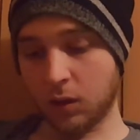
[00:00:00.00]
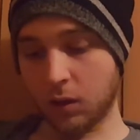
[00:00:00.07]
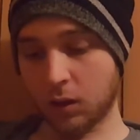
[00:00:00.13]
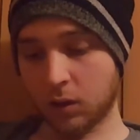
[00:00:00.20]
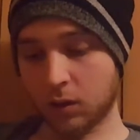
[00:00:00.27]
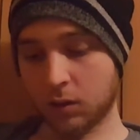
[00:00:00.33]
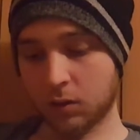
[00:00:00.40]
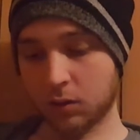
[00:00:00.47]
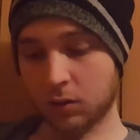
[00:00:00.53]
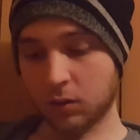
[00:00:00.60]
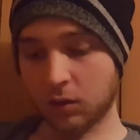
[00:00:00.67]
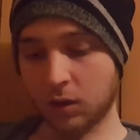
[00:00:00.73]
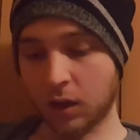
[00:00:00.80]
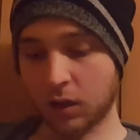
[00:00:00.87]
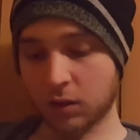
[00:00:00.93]
And
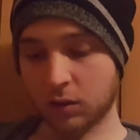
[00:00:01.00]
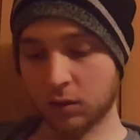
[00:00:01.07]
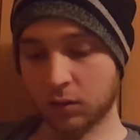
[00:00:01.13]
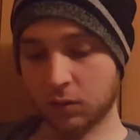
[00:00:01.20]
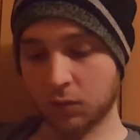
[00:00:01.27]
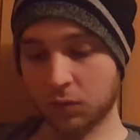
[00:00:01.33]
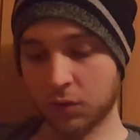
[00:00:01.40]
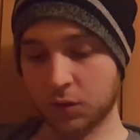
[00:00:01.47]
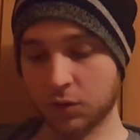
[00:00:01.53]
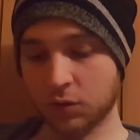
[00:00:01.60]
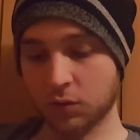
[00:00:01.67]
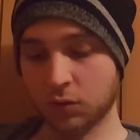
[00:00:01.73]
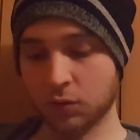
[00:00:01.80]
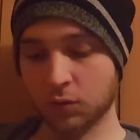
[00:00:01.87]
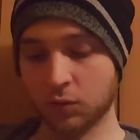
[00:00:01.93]
that's when
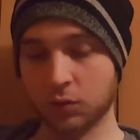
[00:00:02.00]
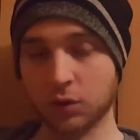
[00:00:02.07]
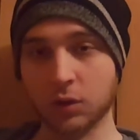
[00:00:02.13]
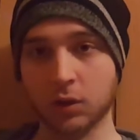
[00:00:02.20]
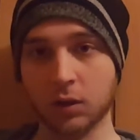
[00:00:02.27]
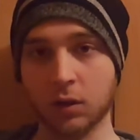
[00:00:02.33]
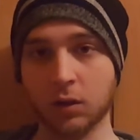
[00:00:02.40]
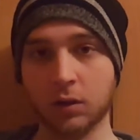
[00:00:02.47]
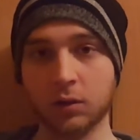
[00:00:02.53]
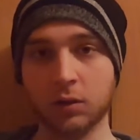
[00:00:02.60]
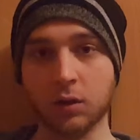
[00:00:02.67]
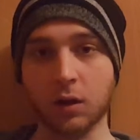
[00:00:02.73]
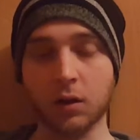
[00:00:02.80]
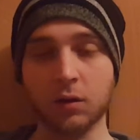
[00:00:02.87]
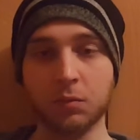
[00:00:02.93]
you should look
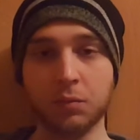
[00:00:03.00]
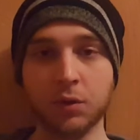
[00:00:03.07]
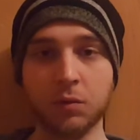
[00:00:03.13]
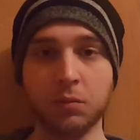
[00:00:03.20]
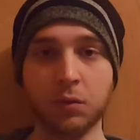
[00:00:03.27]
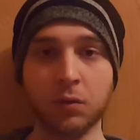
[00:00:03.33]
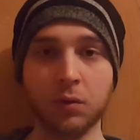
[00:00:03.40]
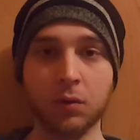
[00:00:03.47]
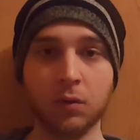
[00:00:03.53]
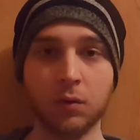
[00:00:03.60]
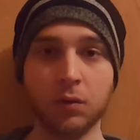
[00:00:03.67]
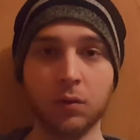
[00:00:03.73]
to other people.